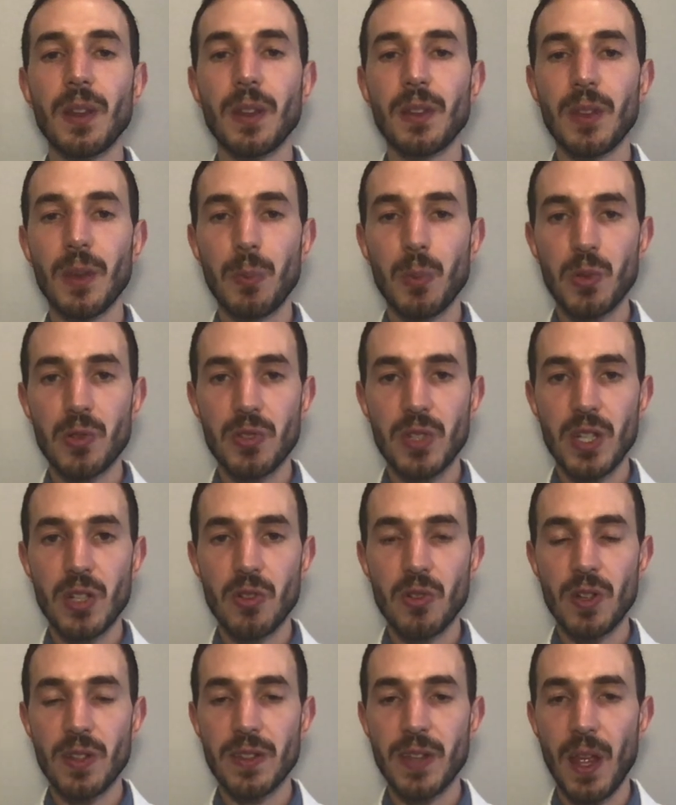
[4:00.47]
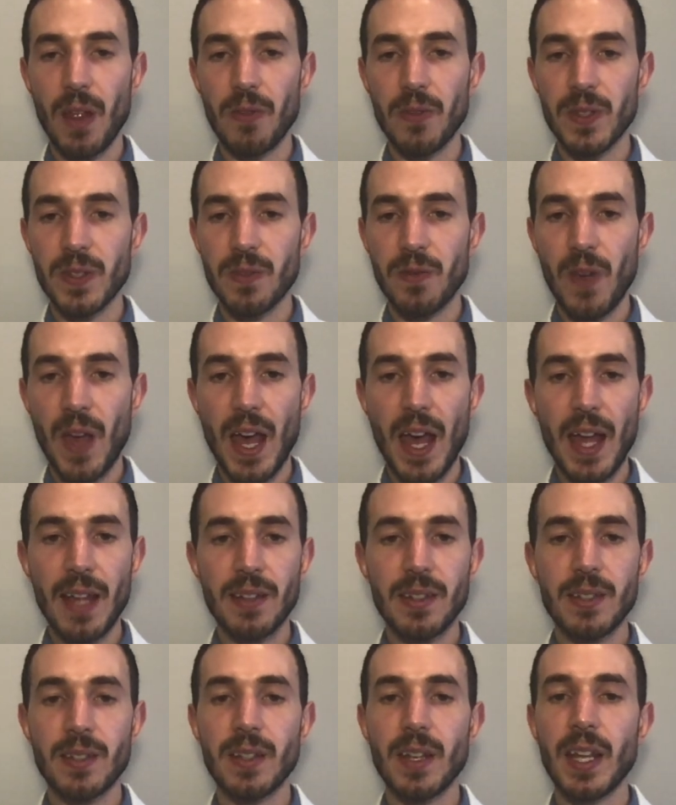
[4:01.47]
The procedure itself is
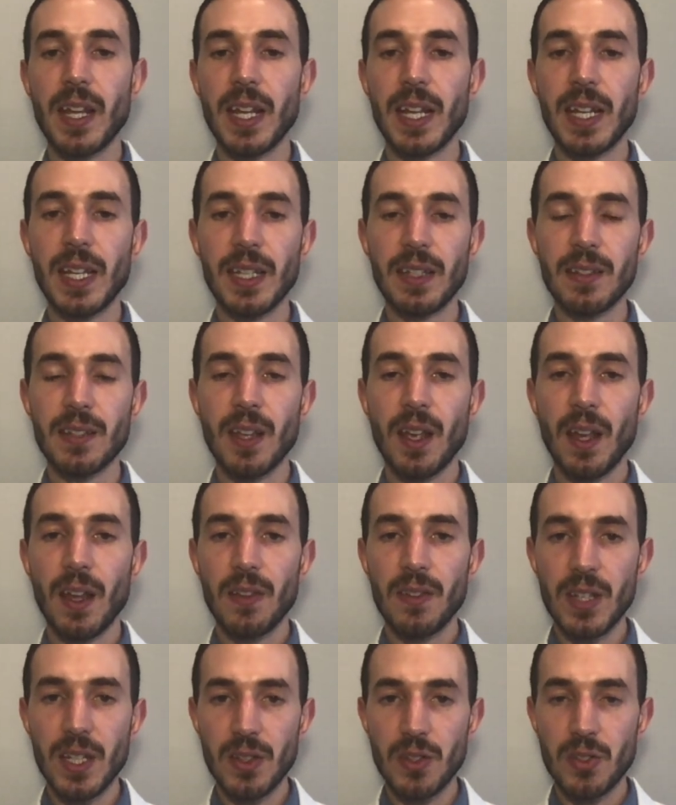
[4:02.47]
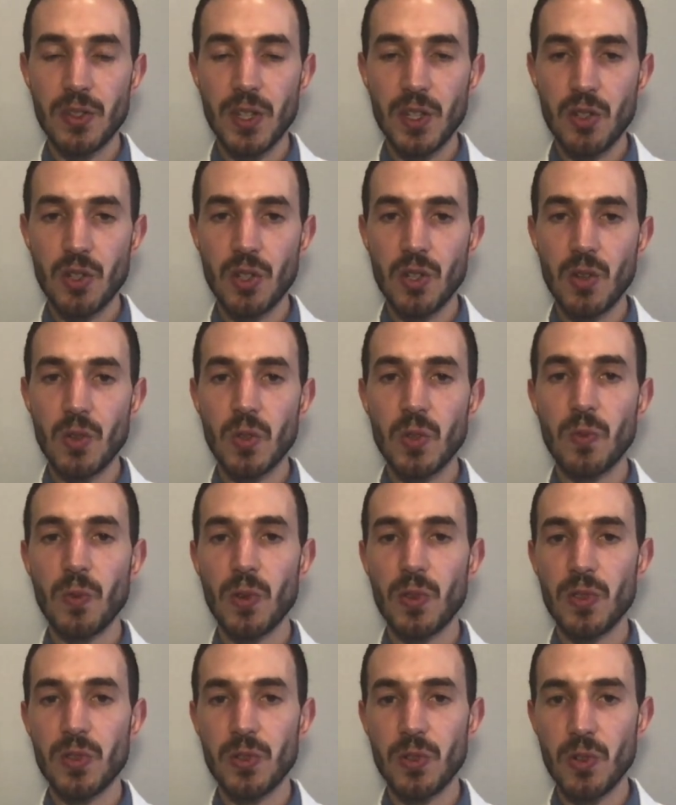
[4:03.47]
fast, and the incision used for
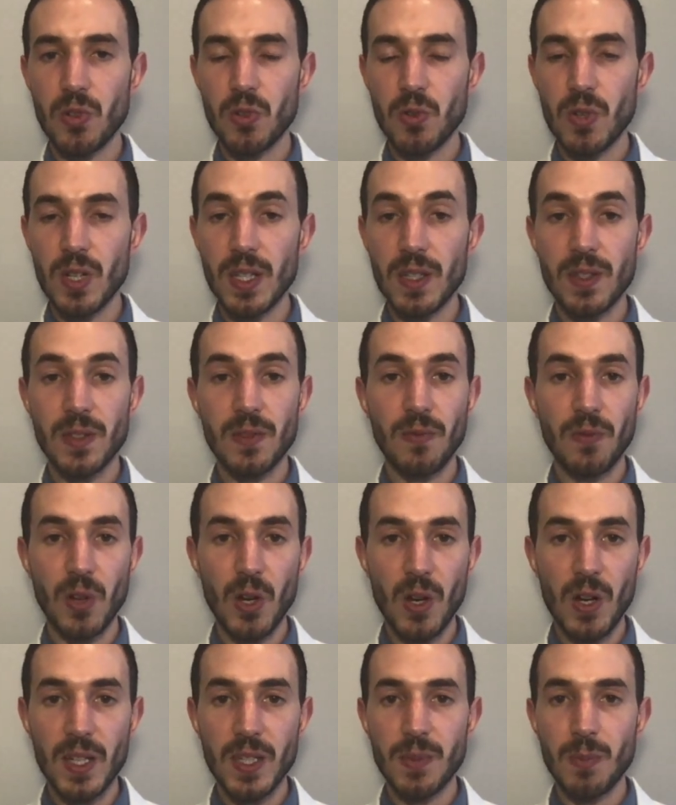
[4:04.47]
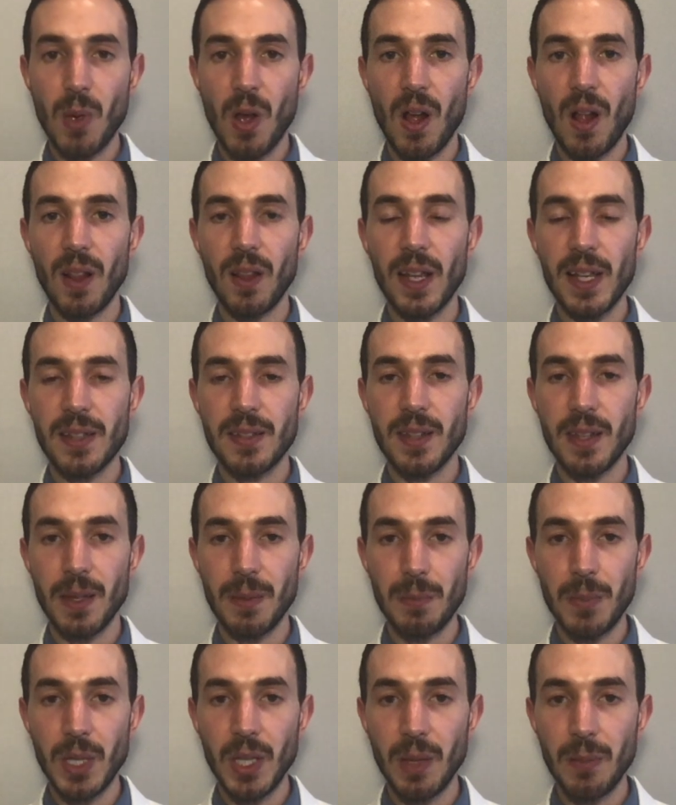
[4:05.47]
the surgery is very small, less than
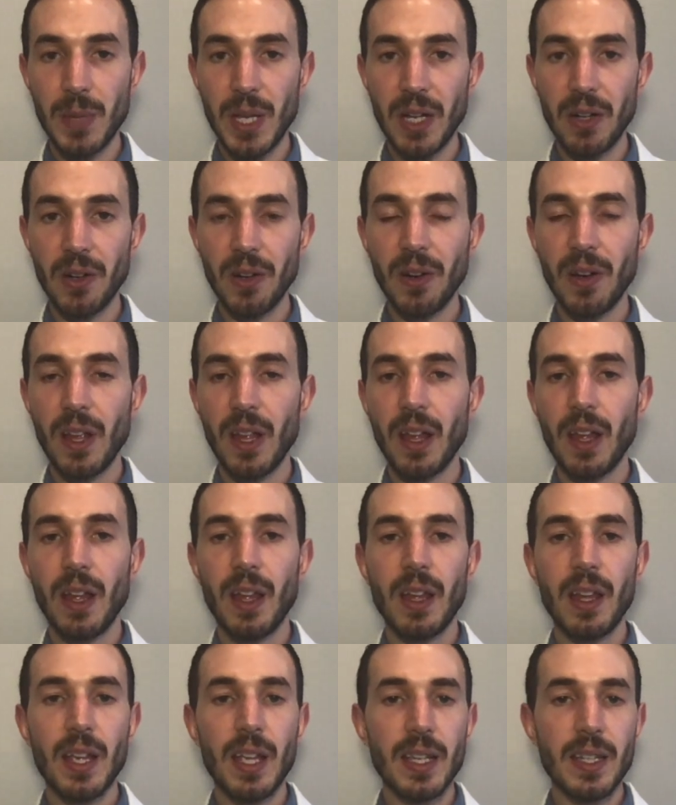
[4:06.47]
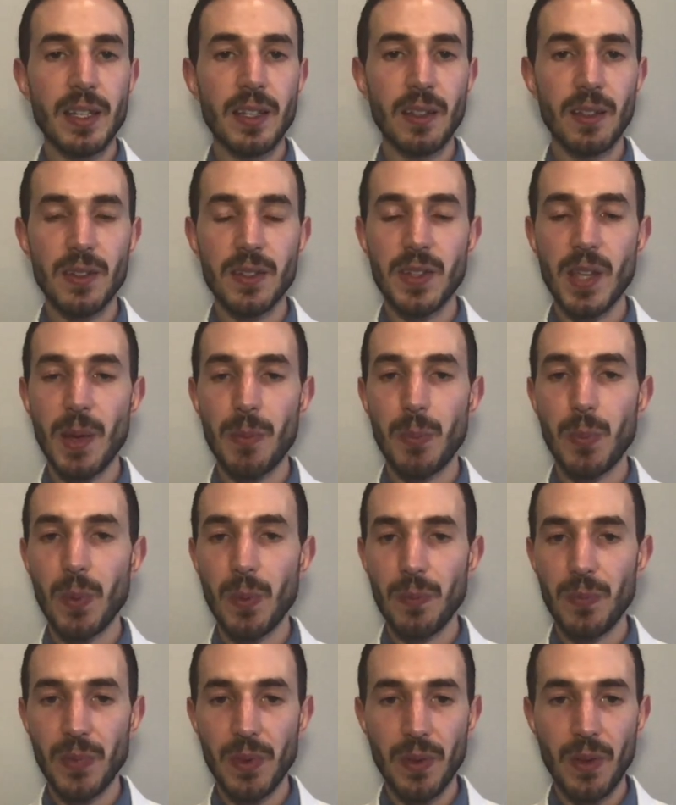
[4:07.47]
1 millimeter. It heals up
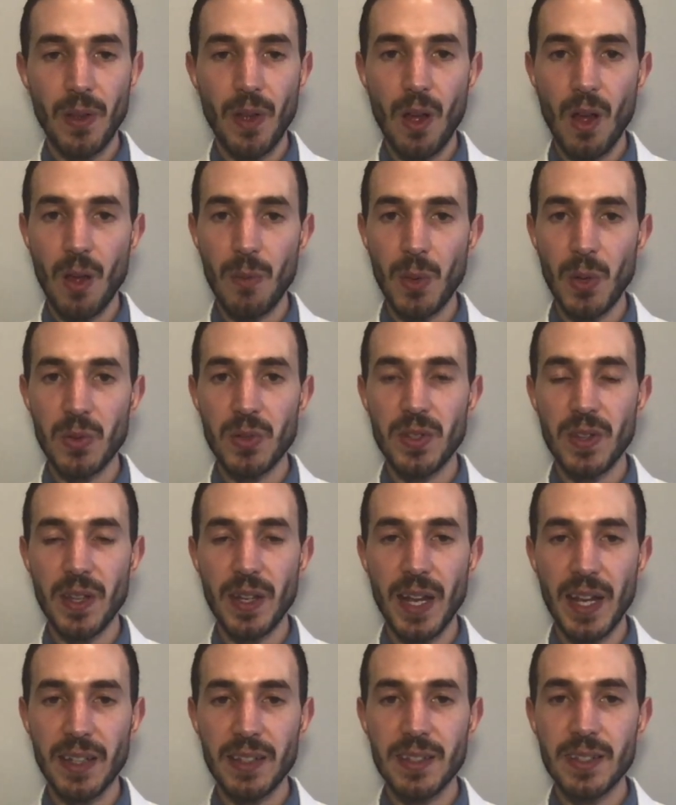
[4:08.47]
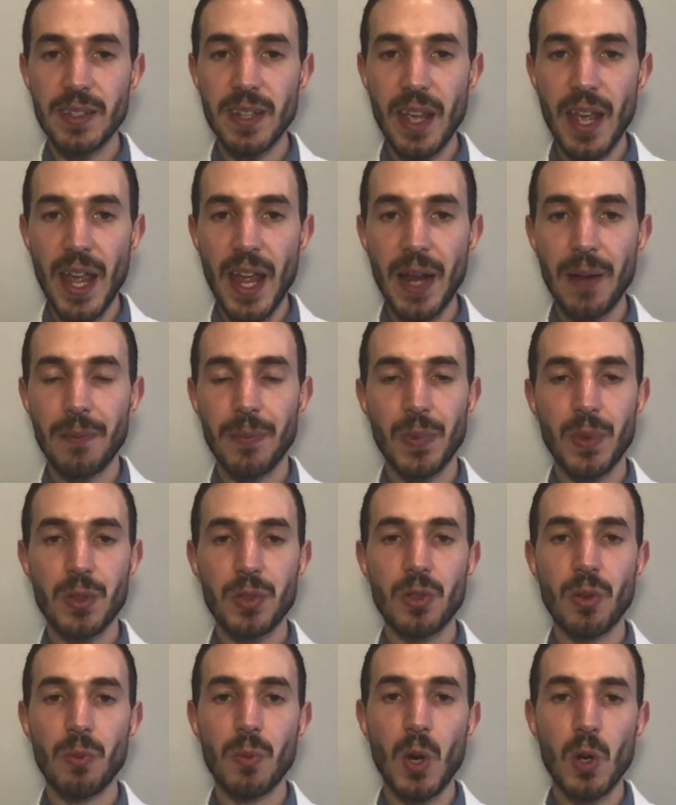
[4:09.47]
almost the next day.
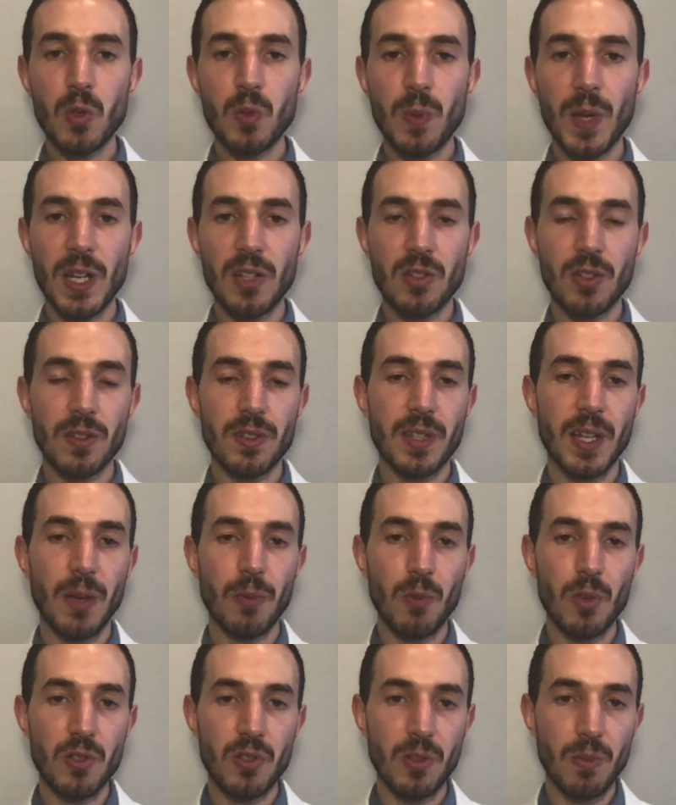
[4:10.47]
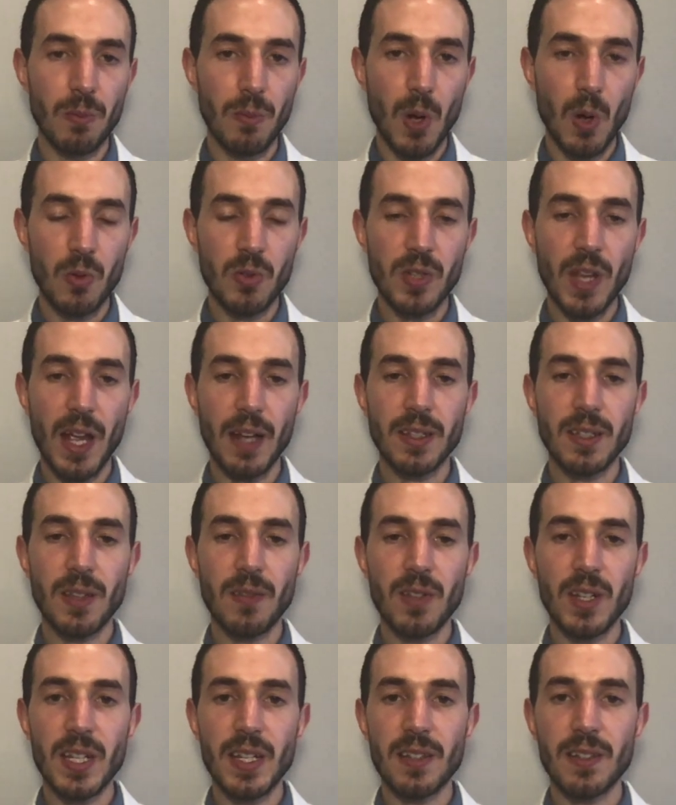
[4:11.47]
So most patients can resume most
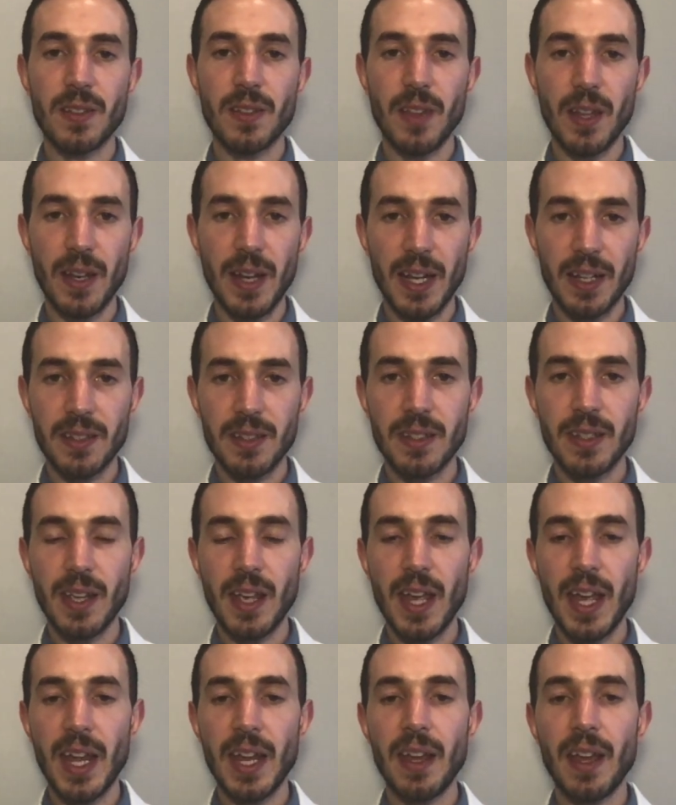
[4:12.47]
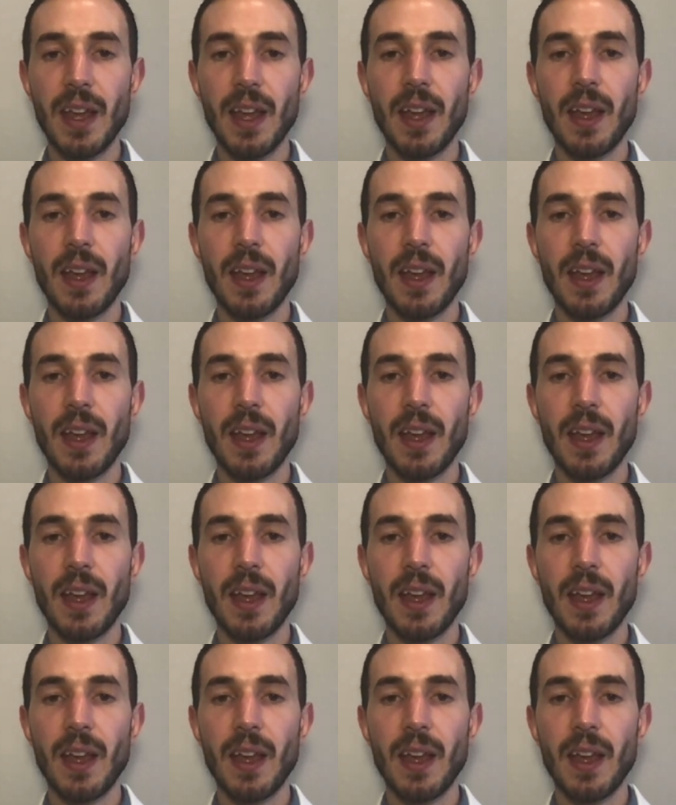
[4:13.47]
activities the next day.